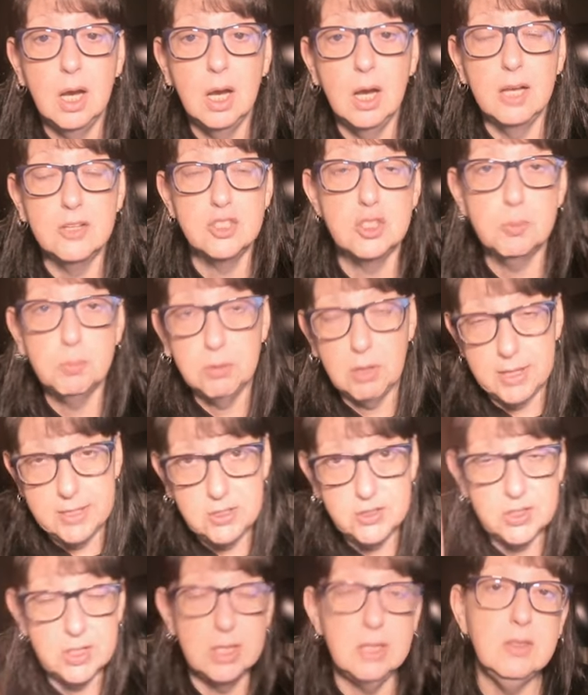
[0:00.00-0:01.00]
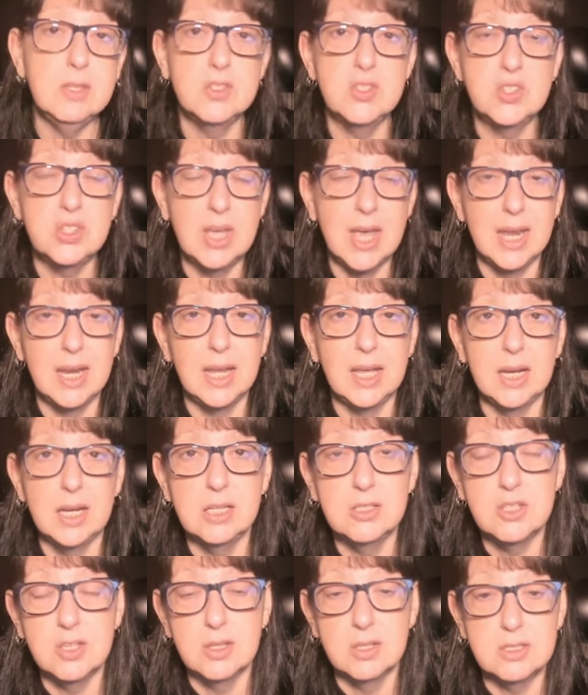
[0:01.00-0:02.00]
splice in, this getting it
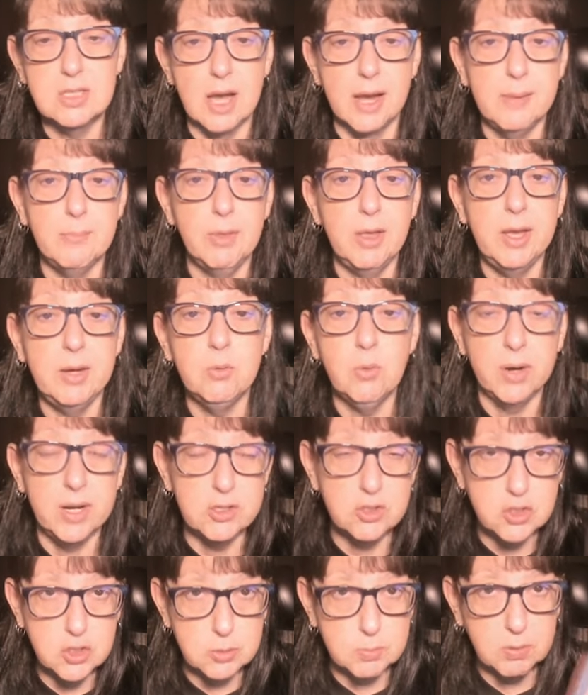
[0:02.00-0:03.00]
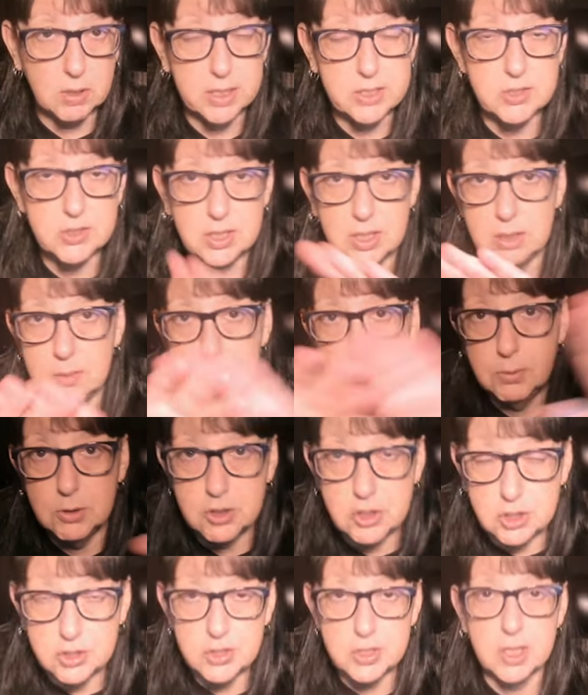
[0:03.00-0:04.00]
into the timeline, right? Splice in,
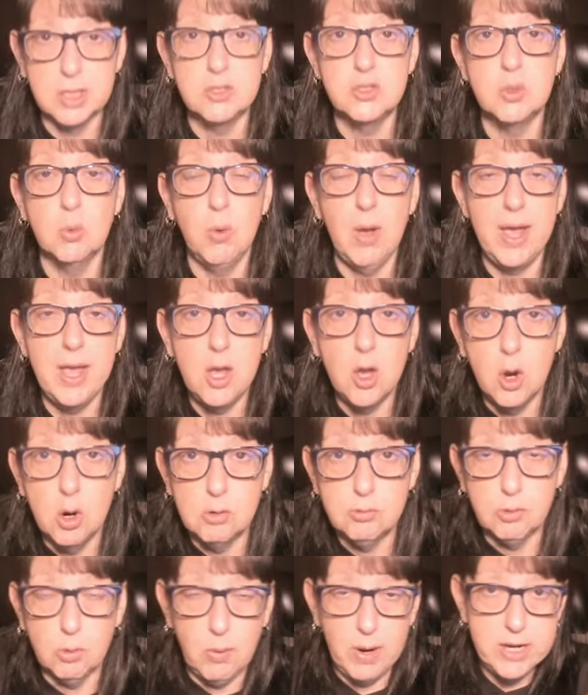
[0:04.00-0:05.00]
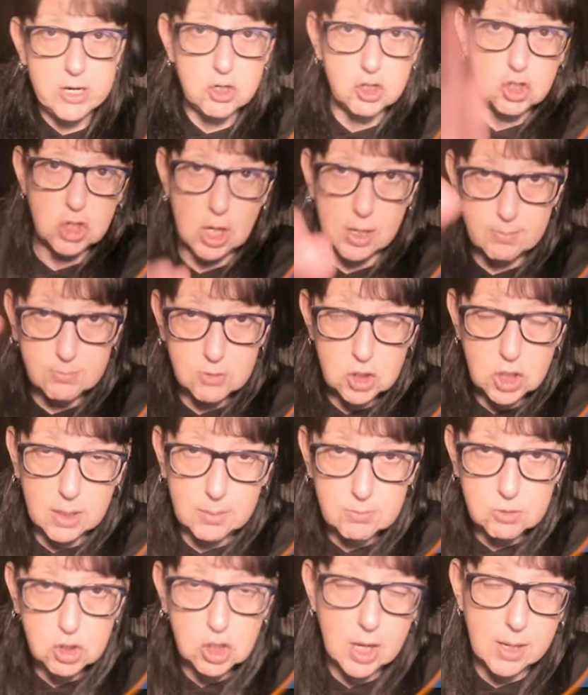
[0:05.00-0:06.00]
pushes things away, overwrite, chomp, chomp,
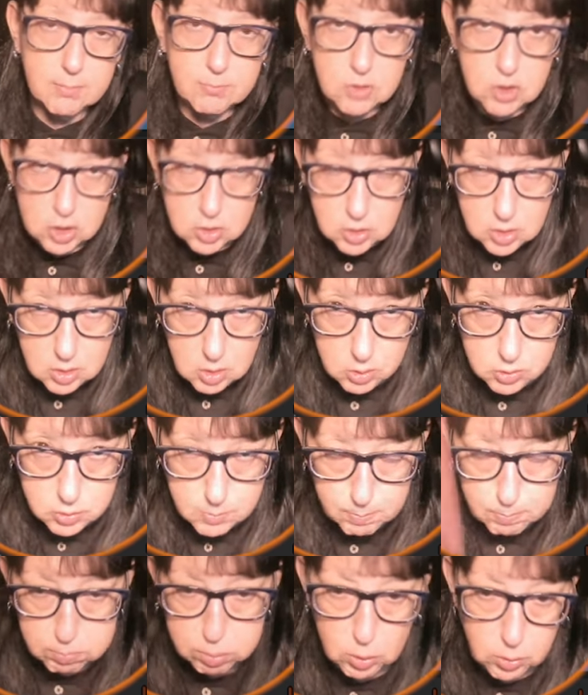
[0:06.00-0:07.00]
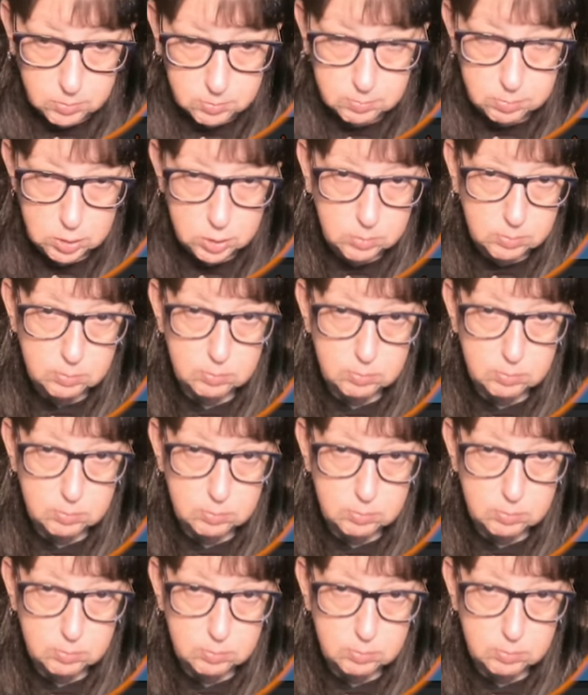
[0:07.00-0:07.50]
chomp, just goes boom, boom,